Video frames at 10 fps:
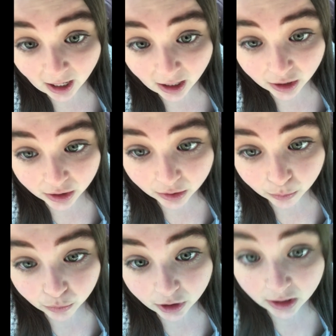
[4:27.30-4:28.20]
and
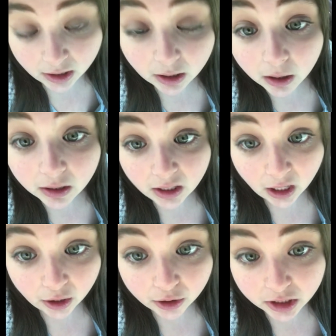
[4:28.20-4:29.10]
really
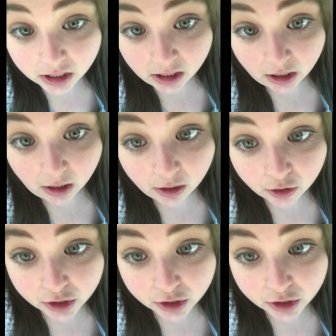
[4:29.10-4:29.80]
guaranteeing